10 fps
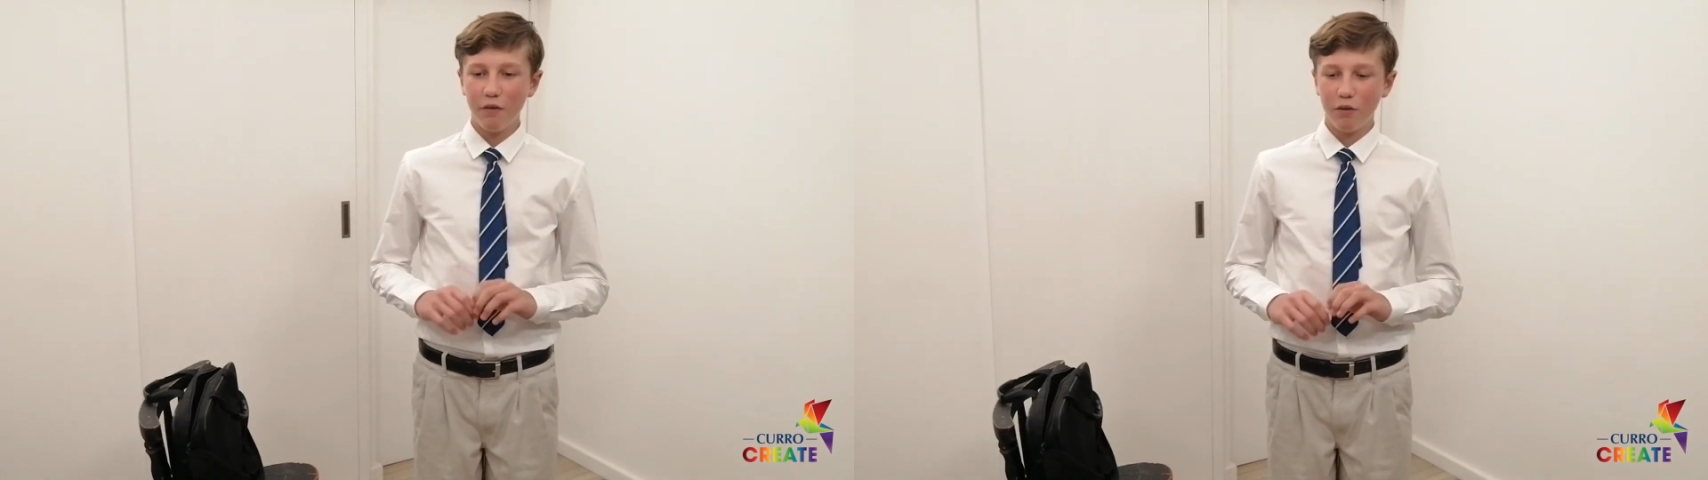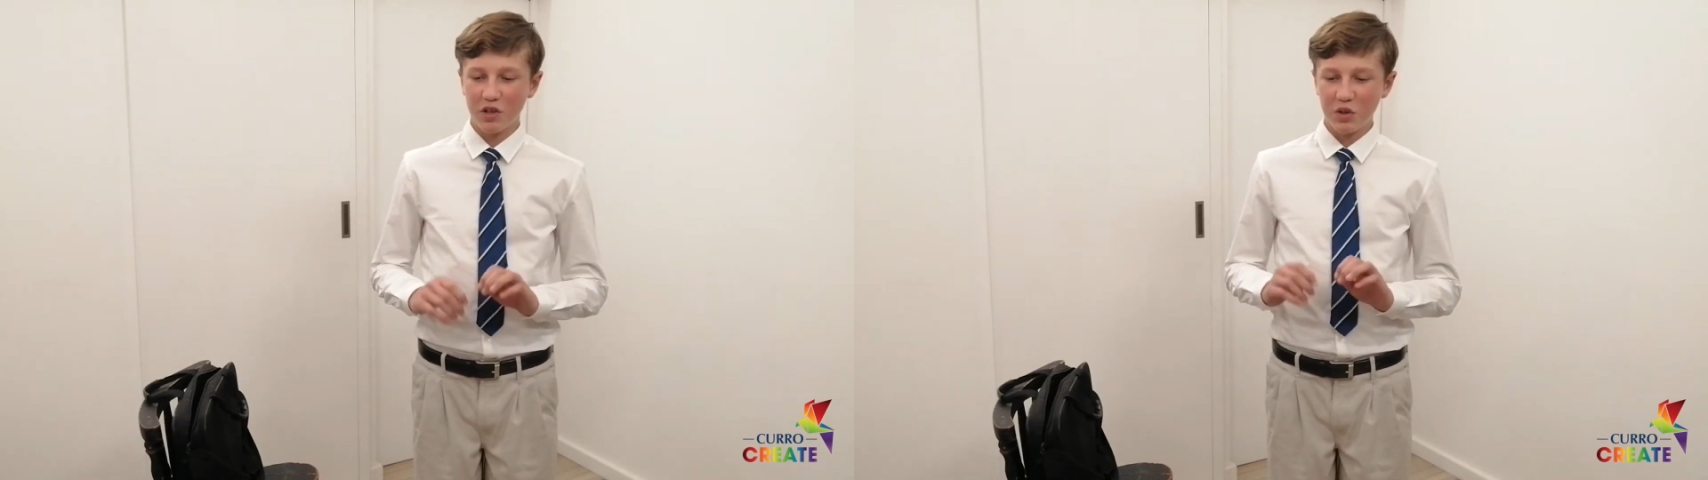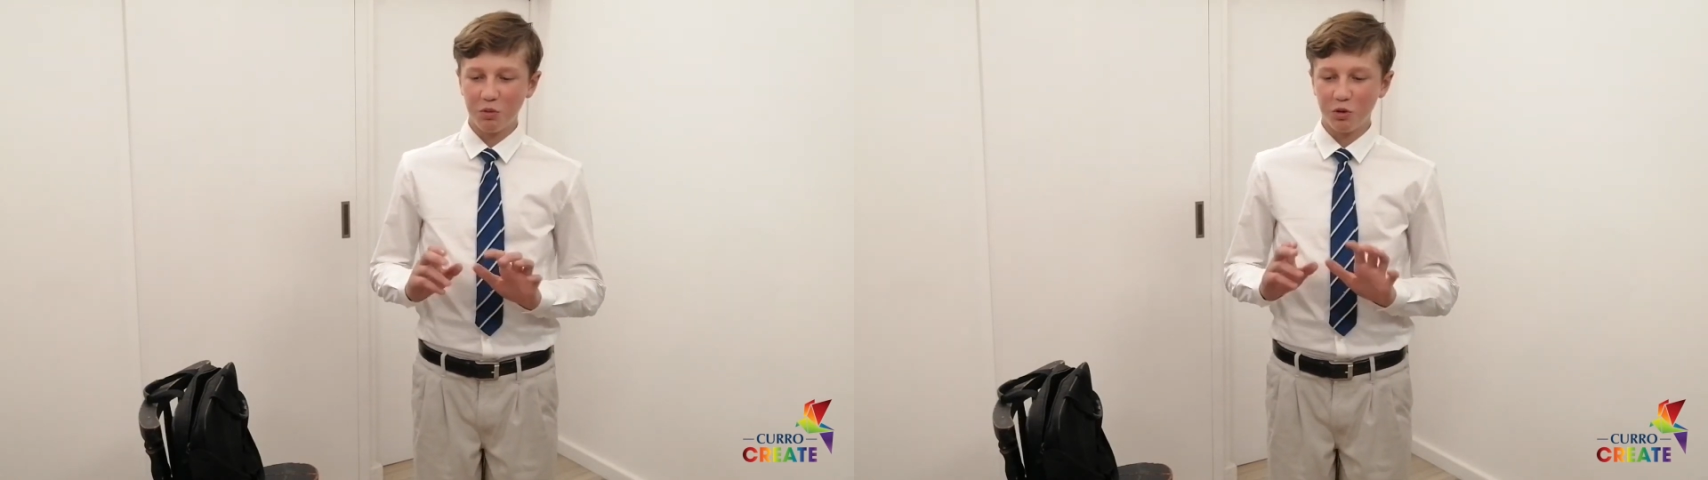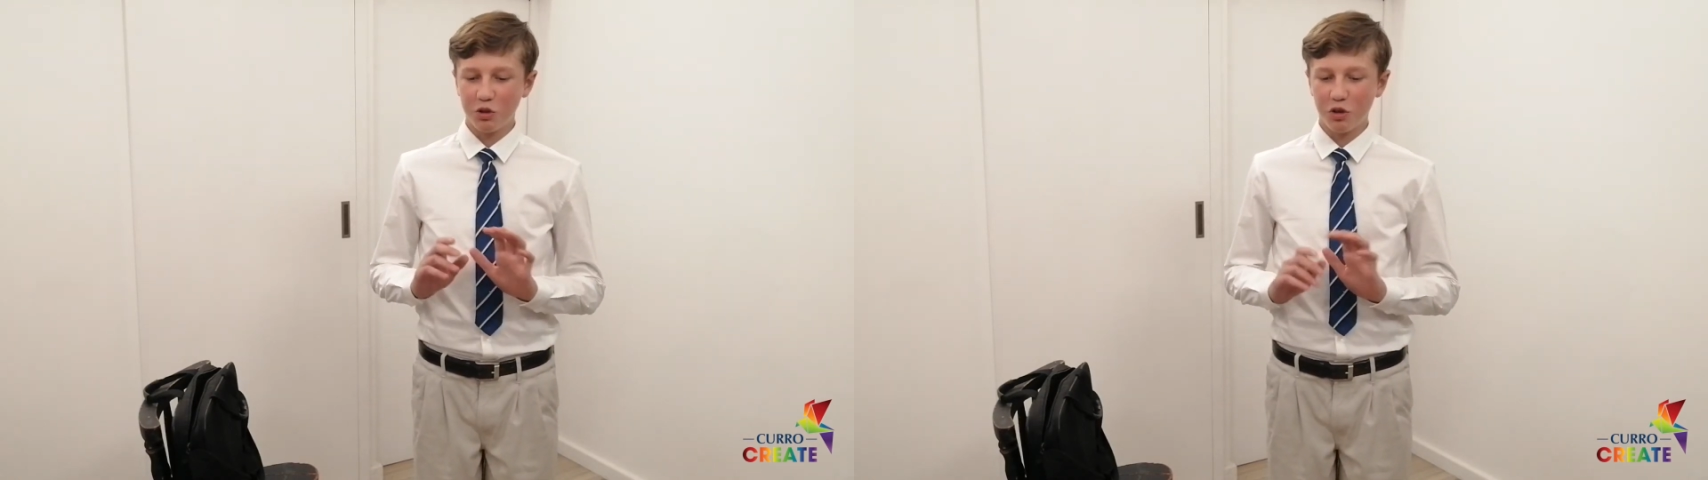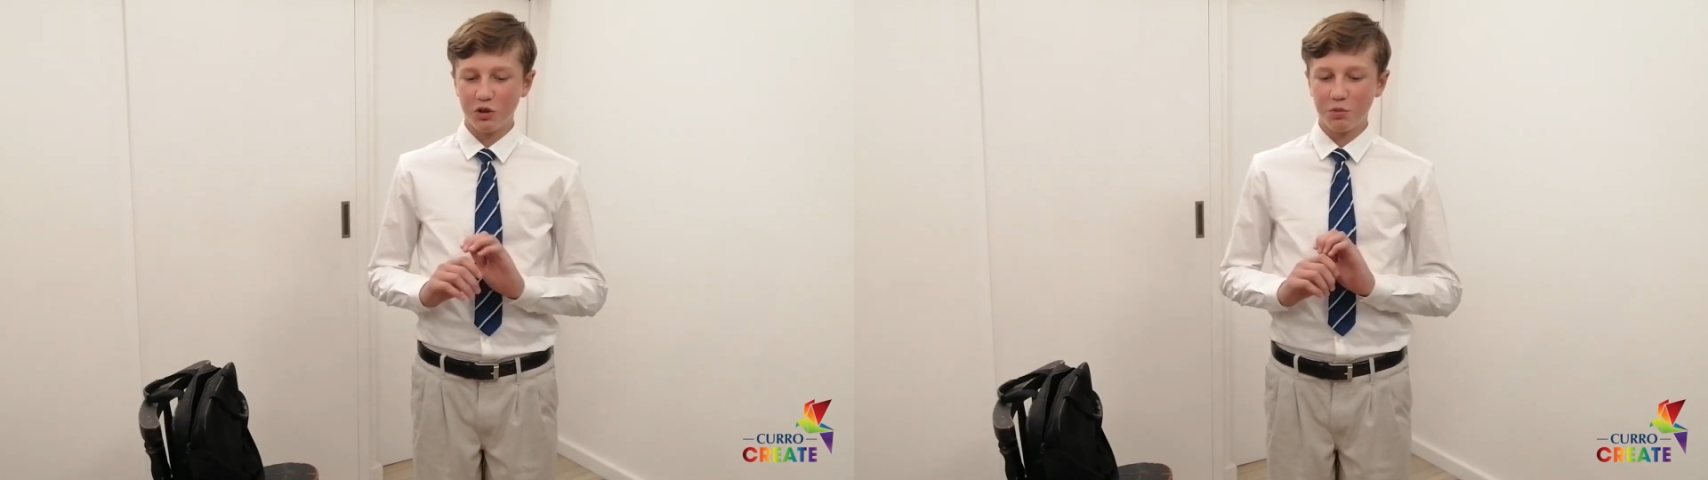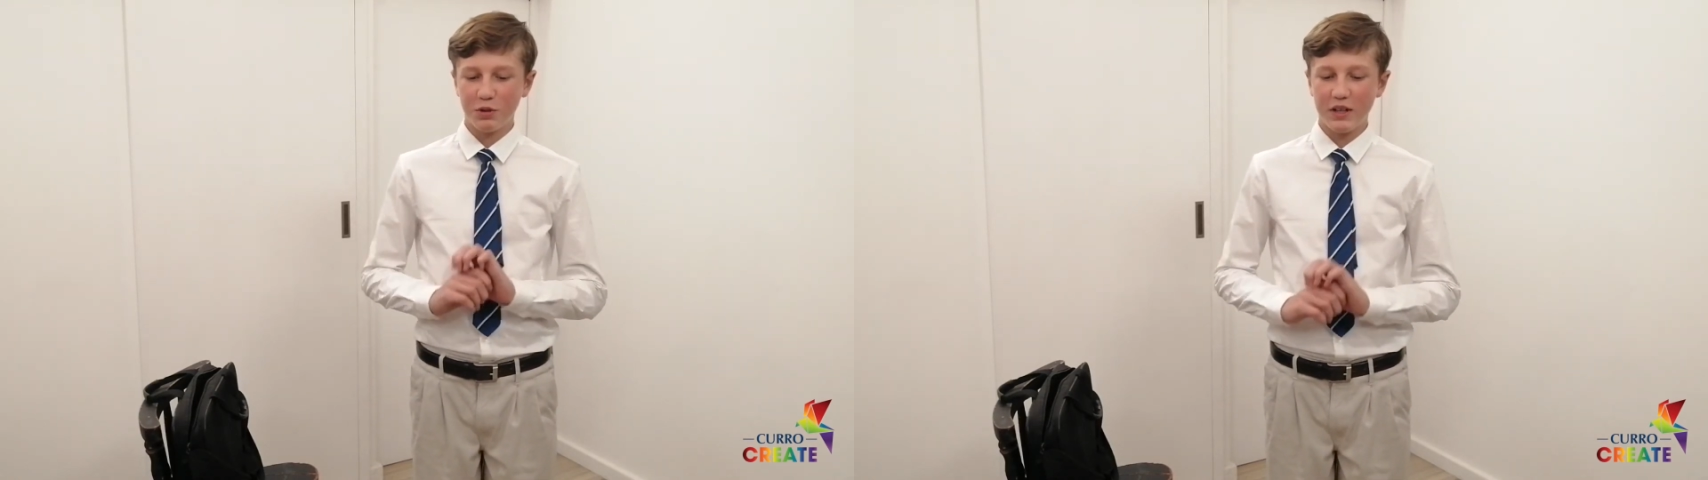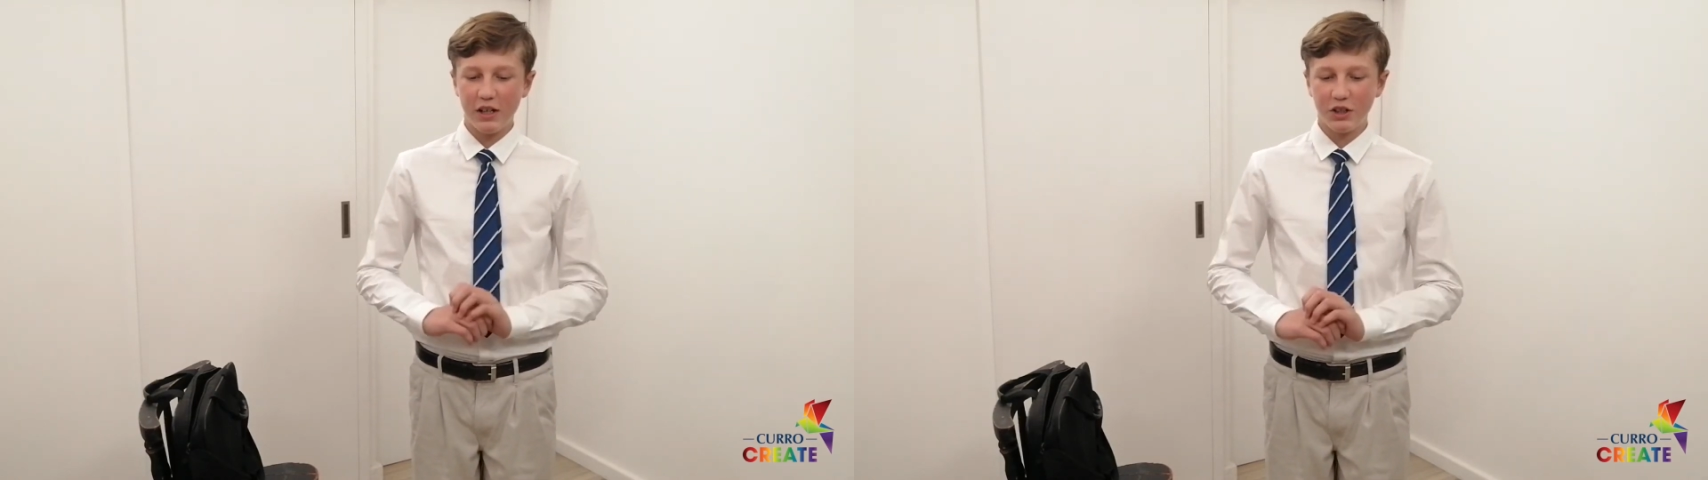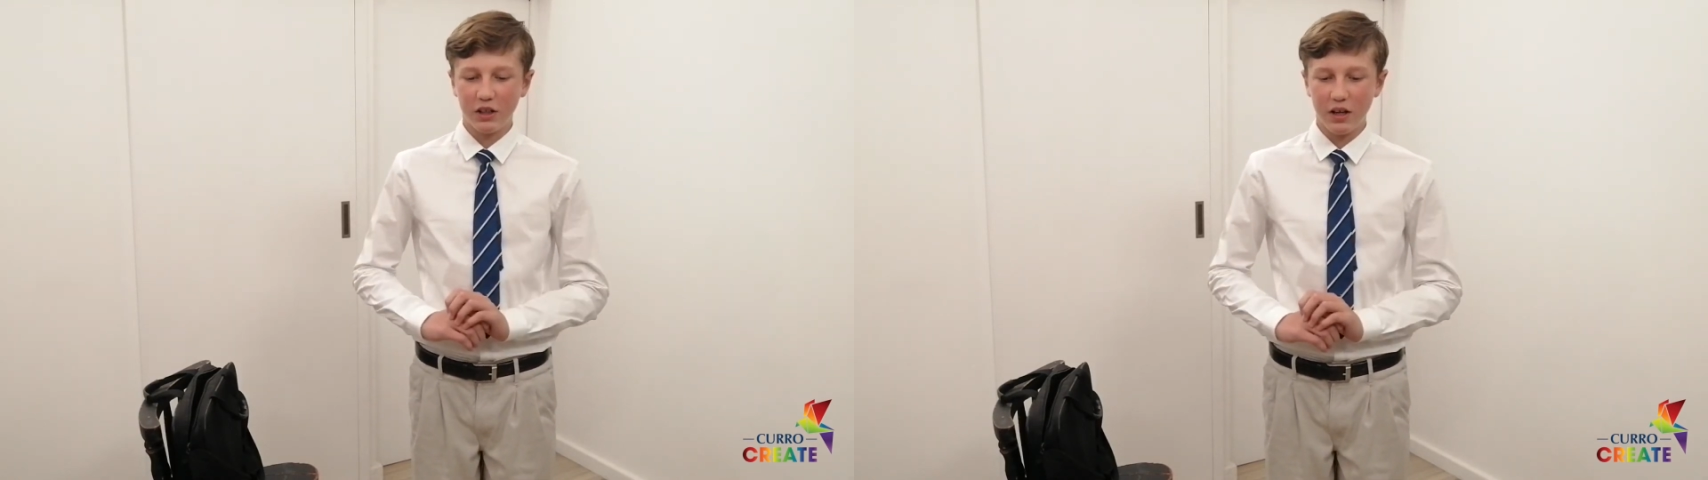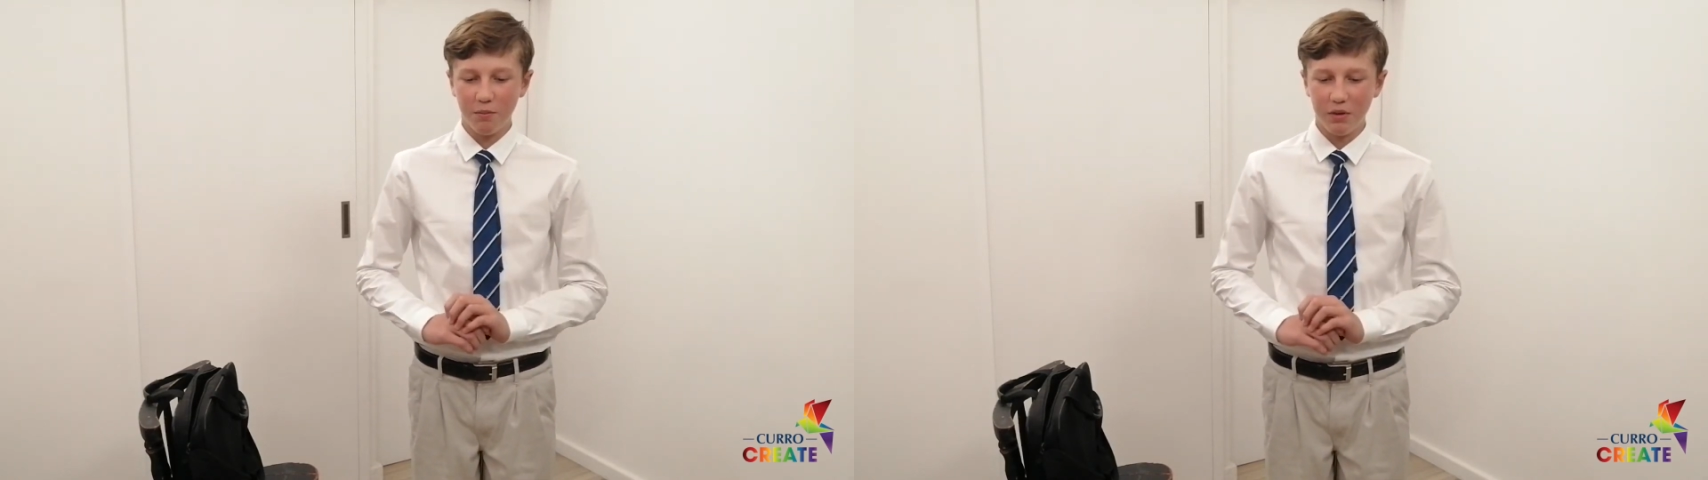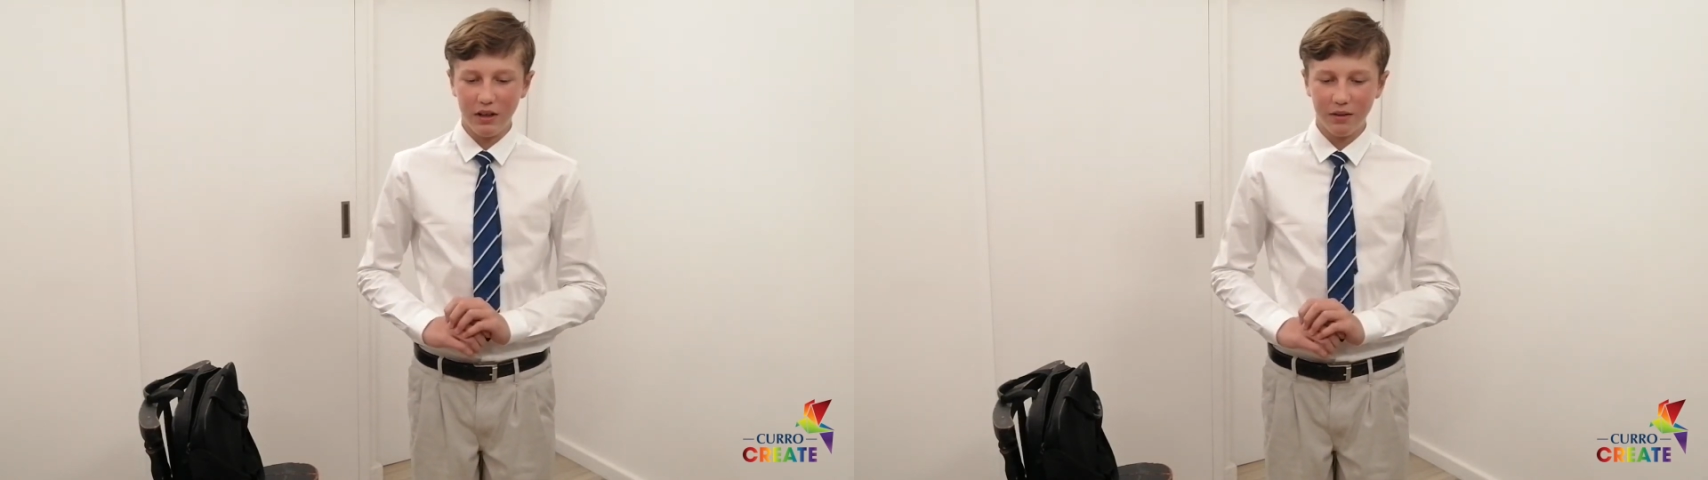for a small transportation
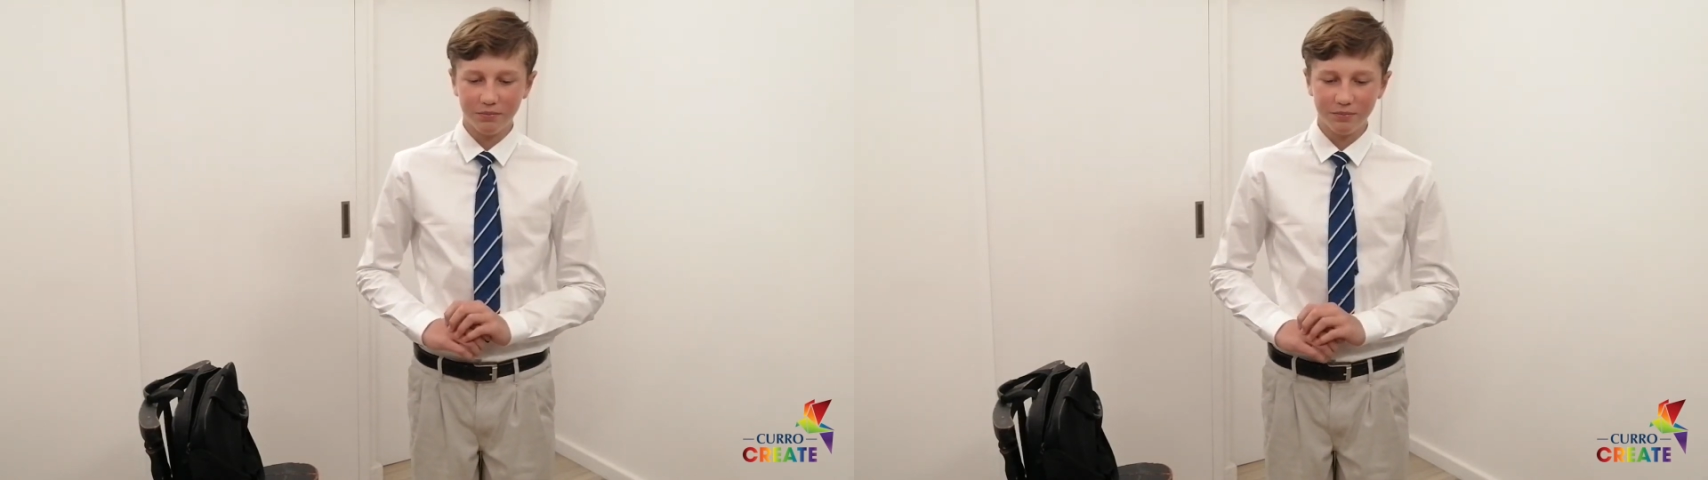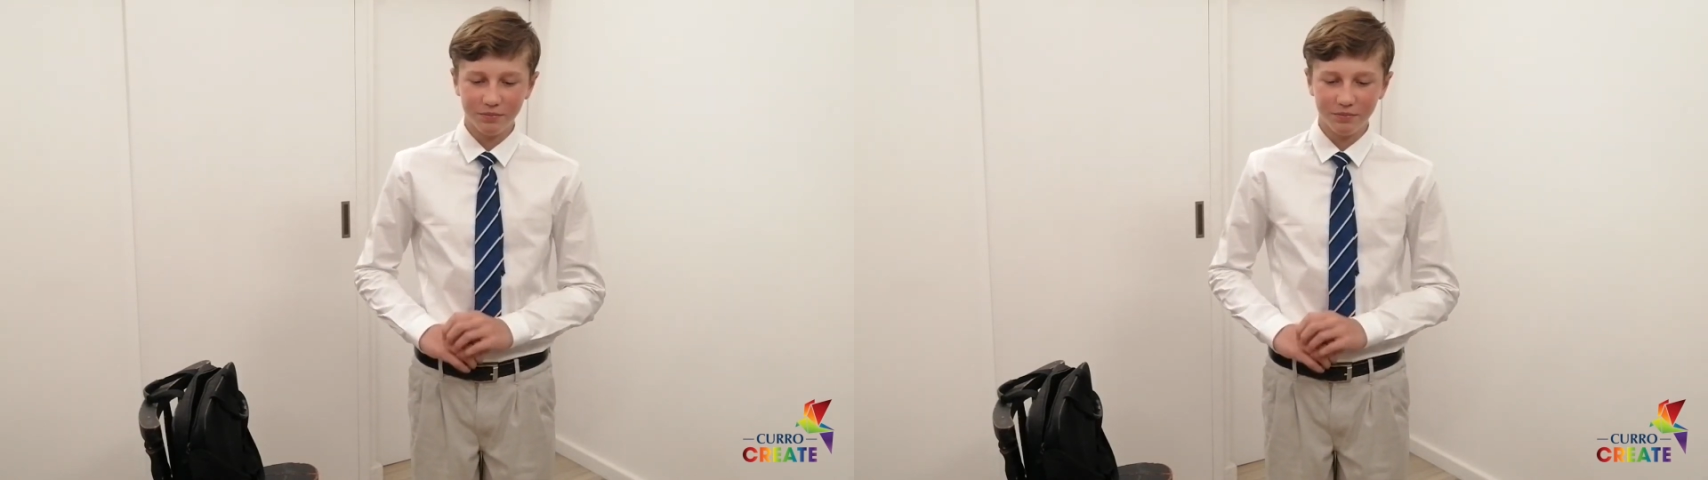company.